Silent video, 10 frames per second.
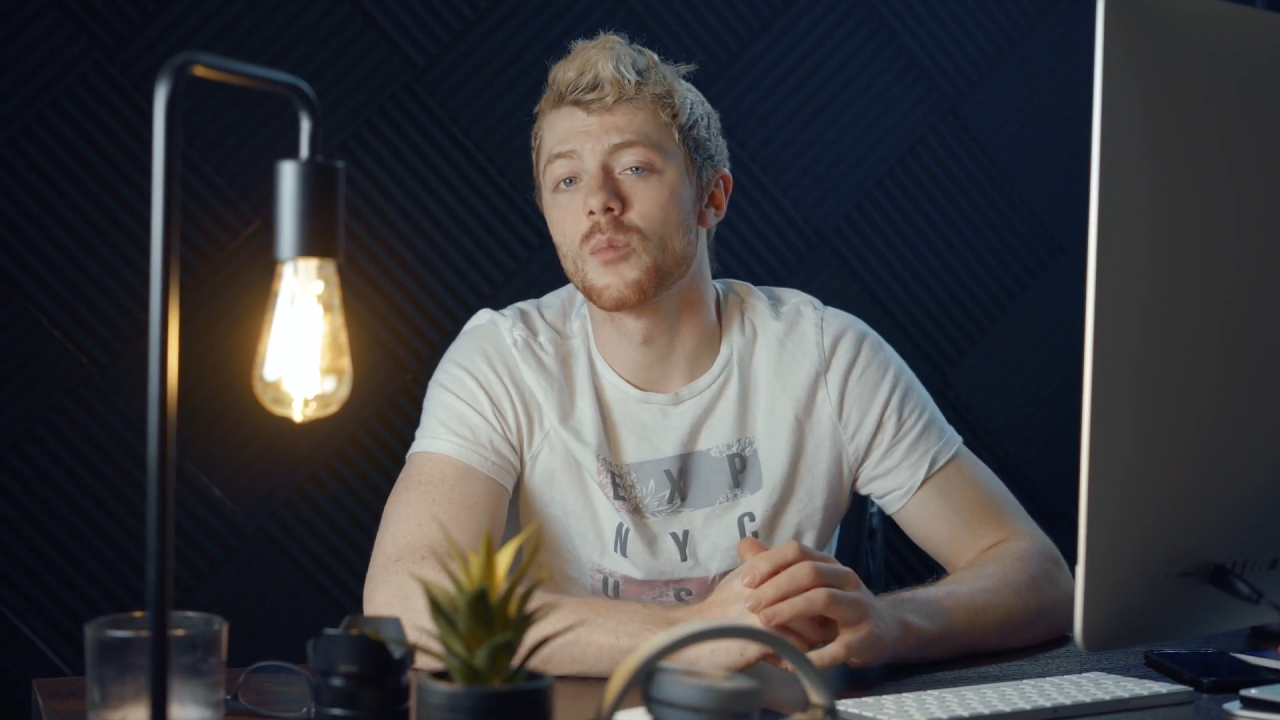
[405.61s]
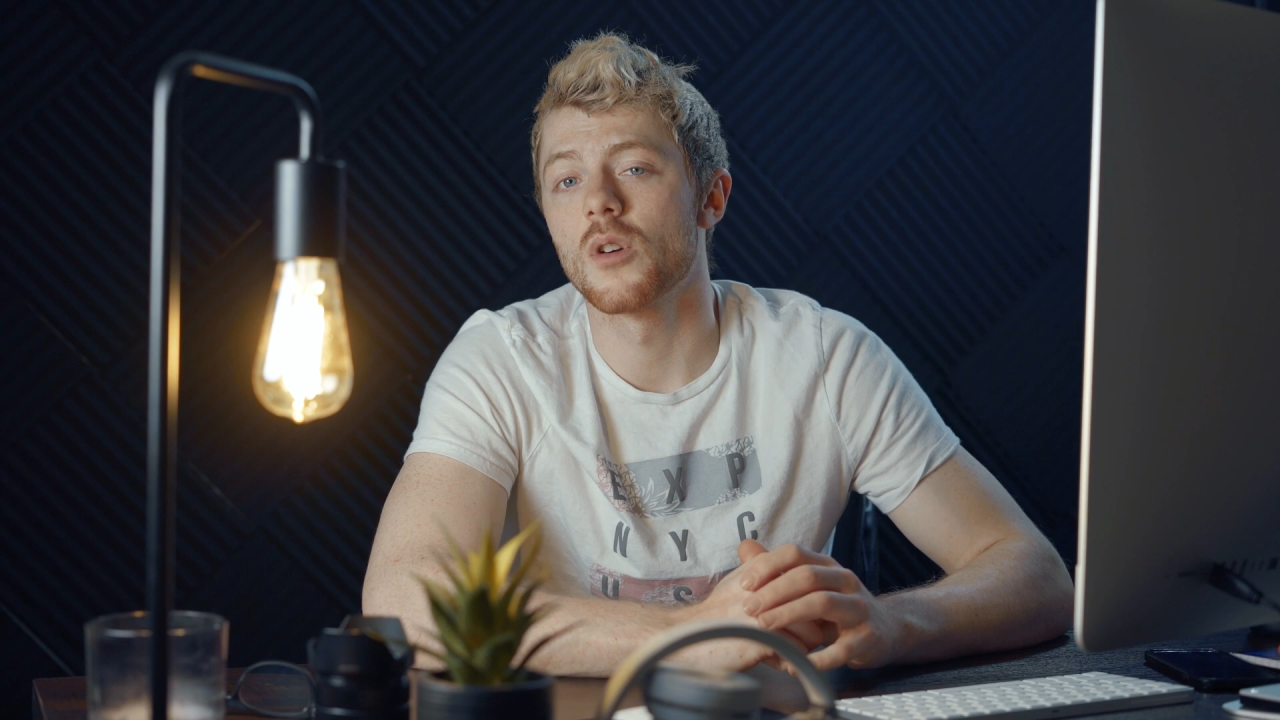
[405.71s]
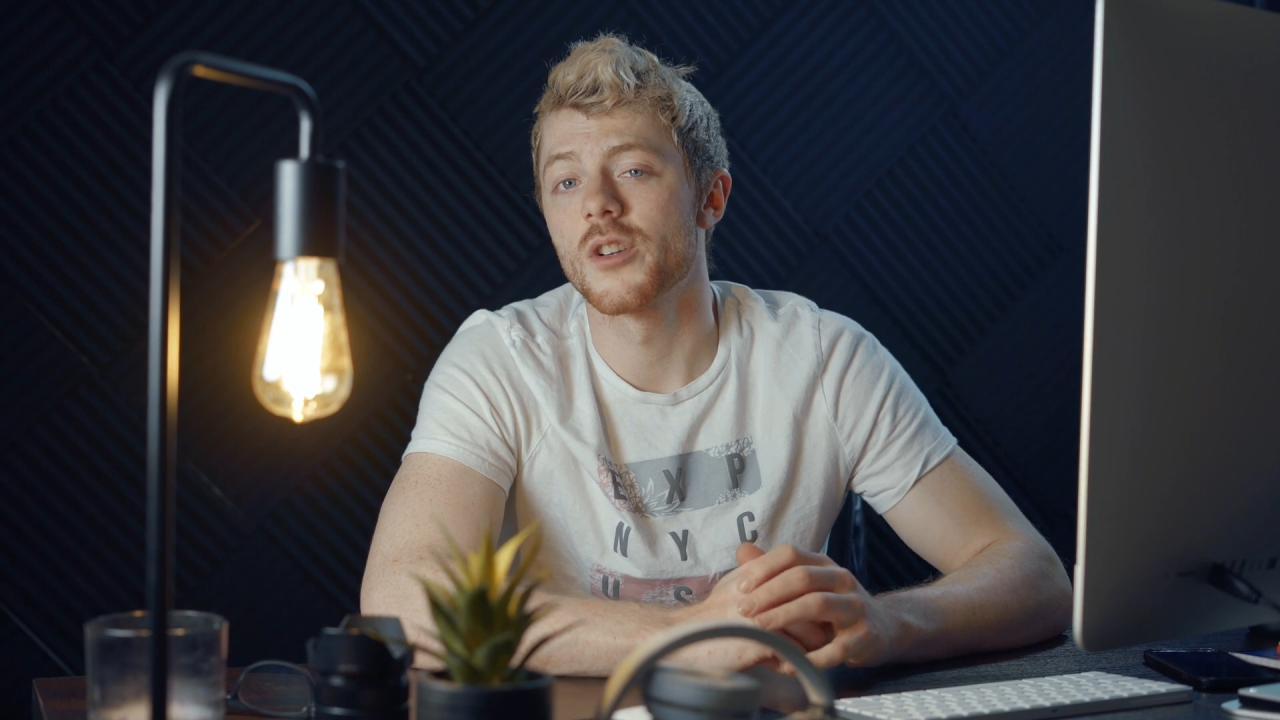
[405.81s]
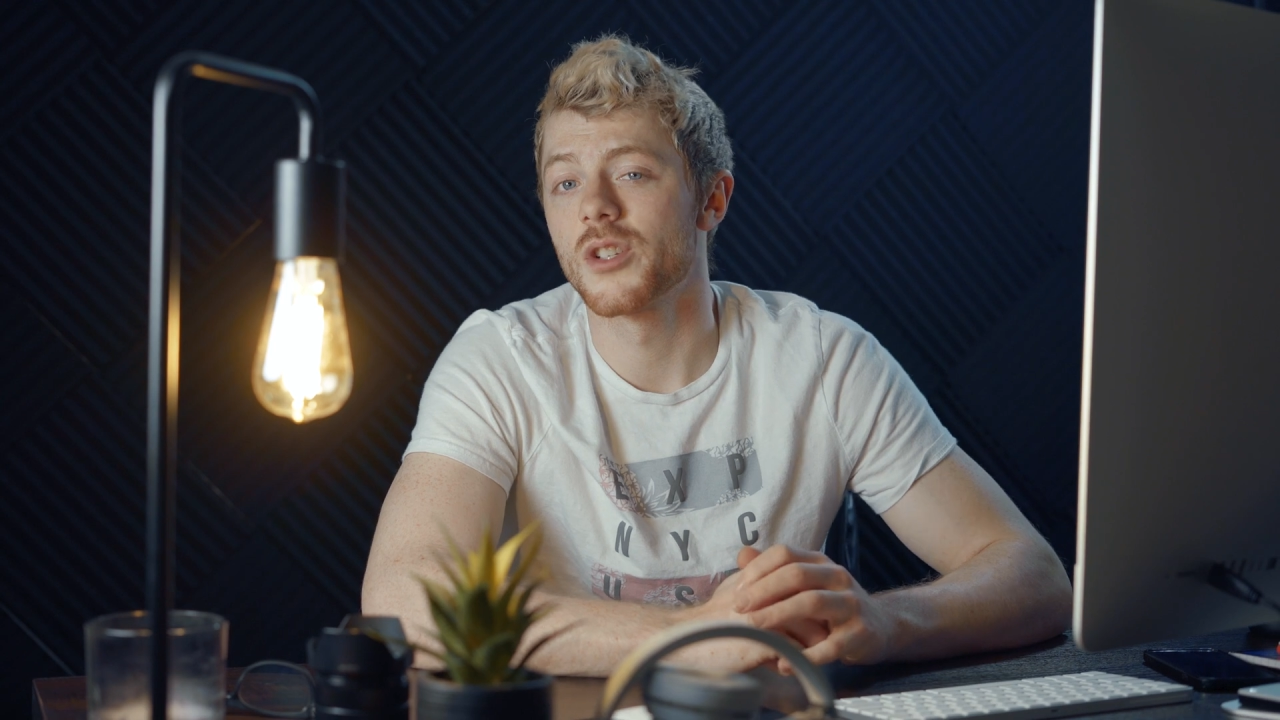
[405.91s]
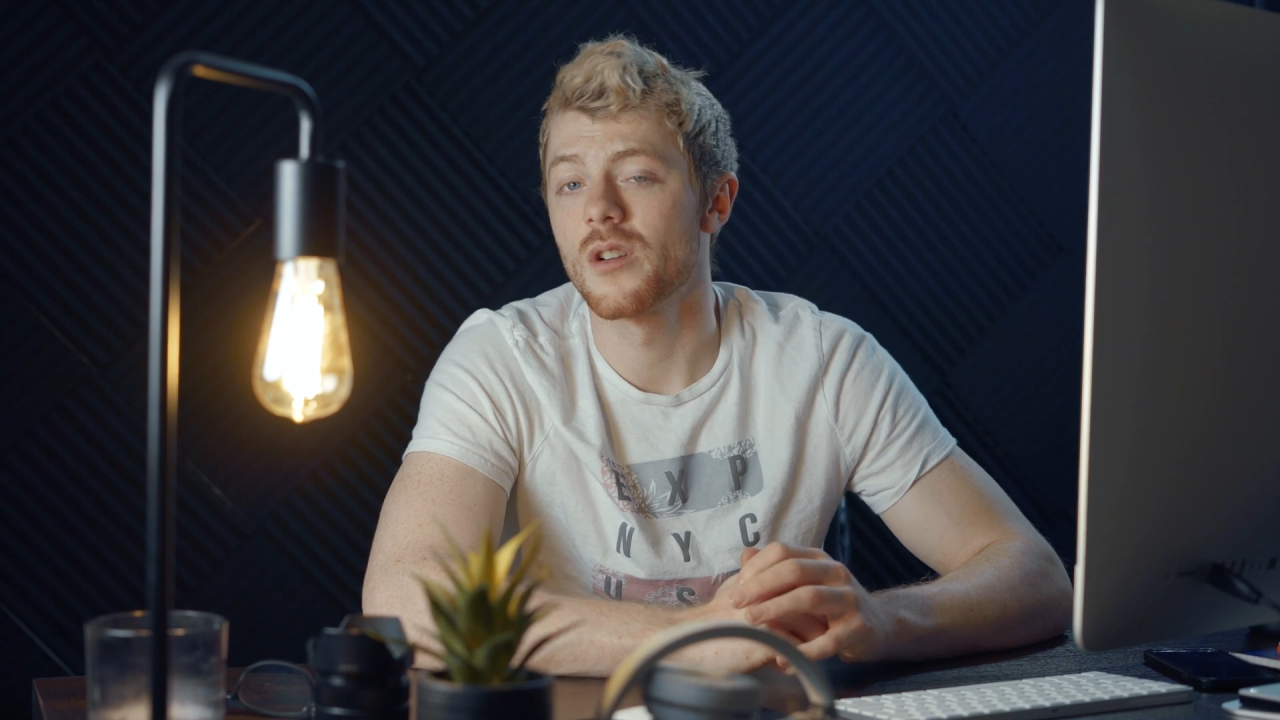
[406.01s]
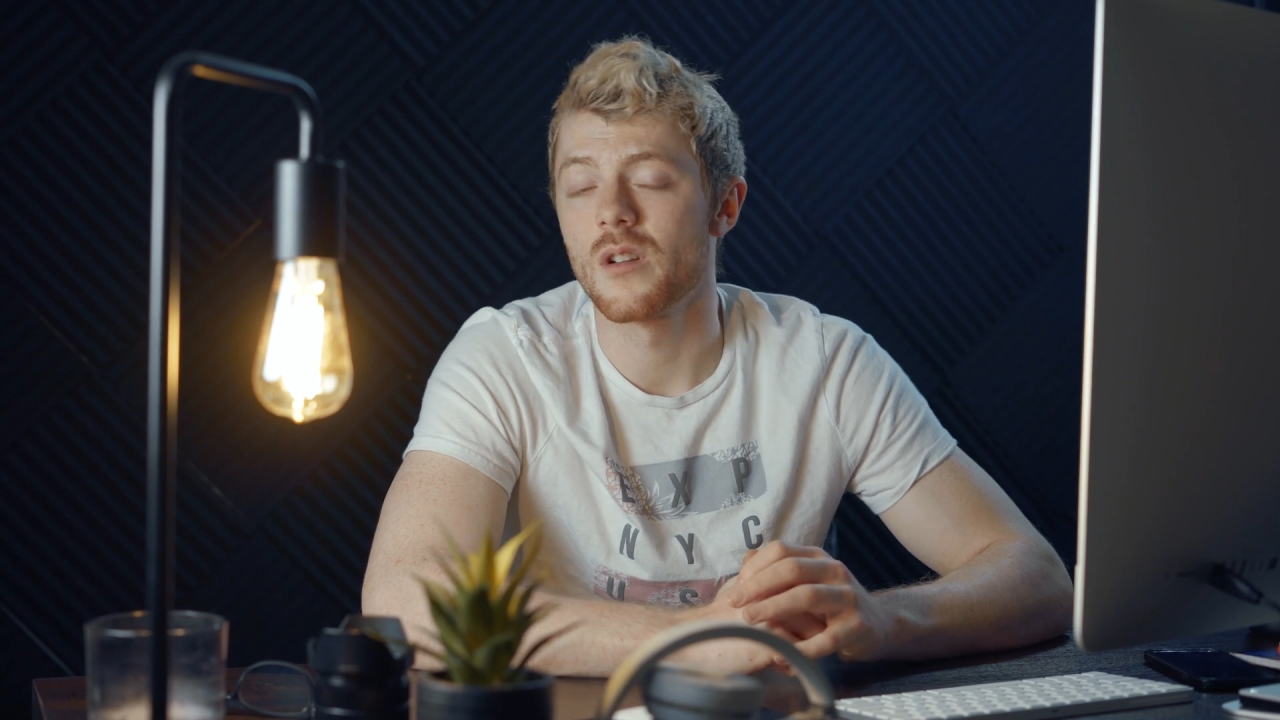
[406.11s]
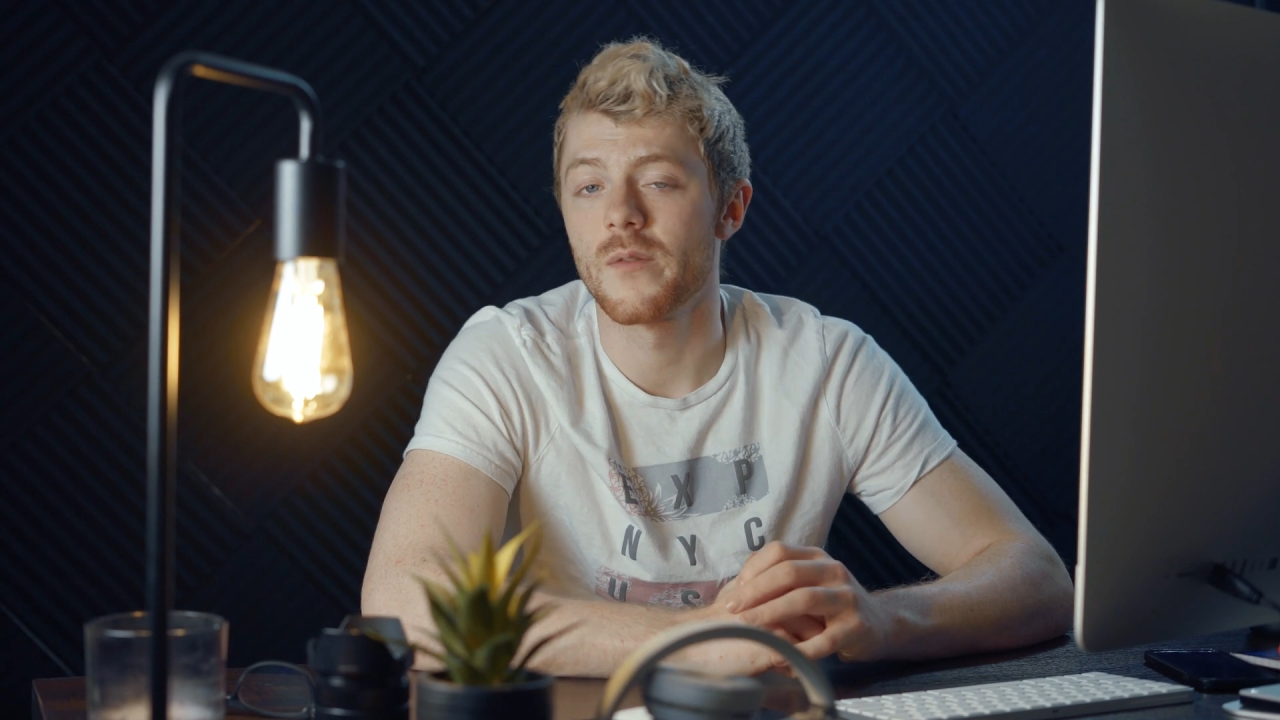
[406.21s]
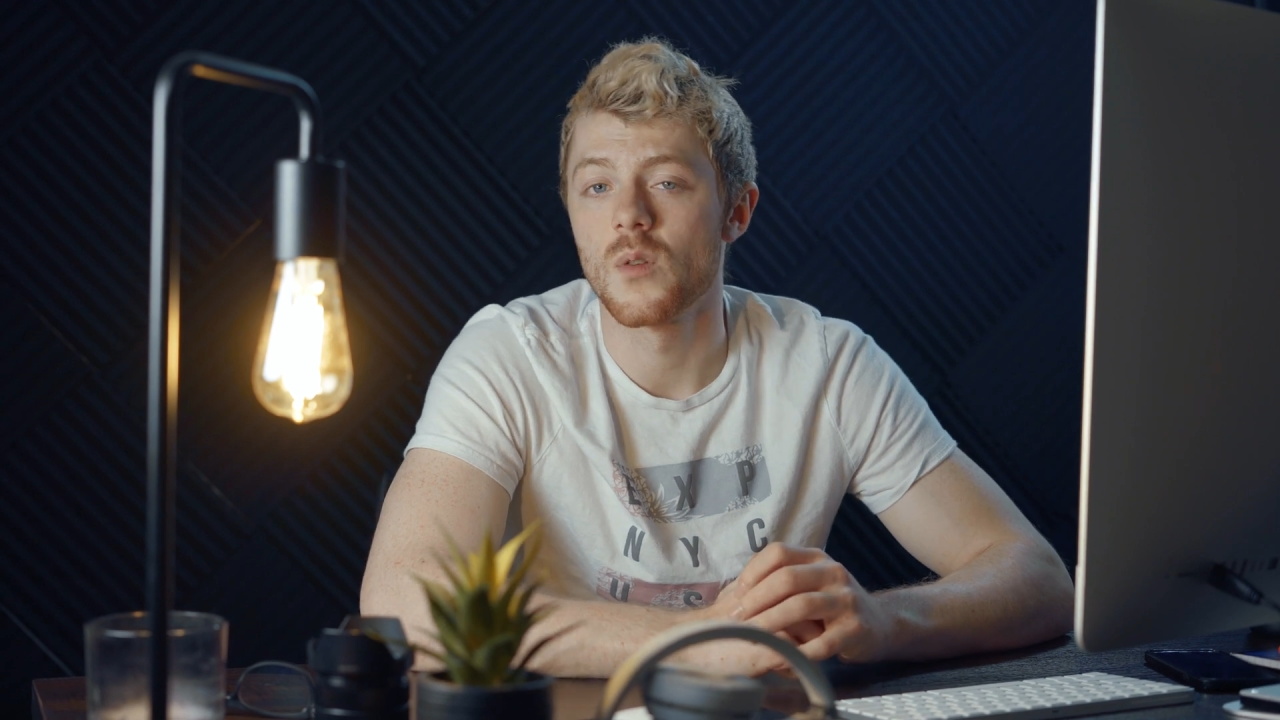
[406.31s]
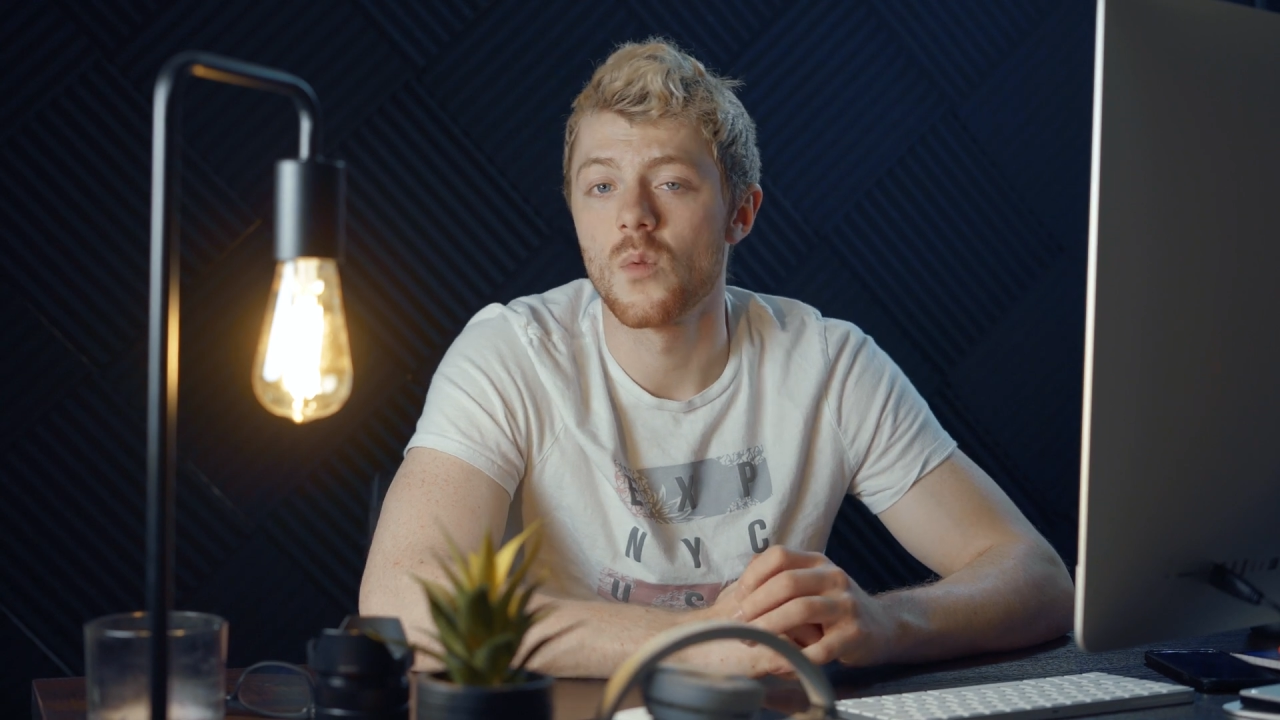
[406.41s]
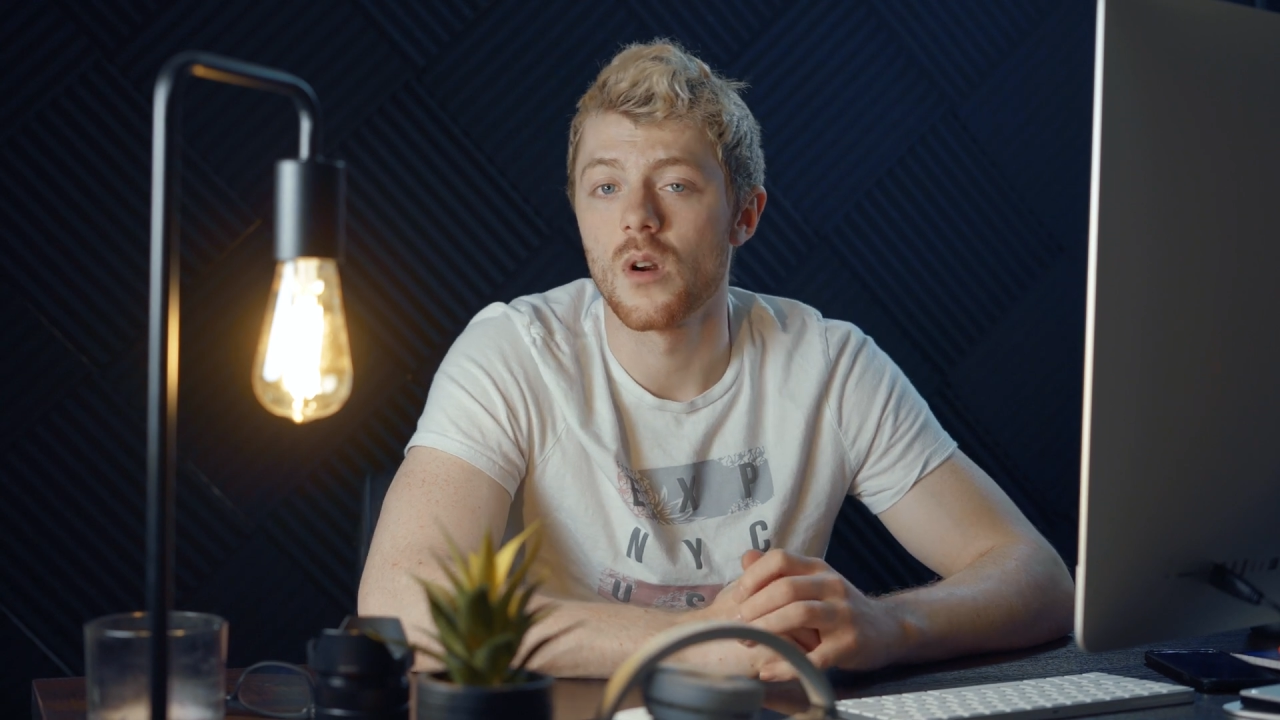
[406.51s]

more assured if you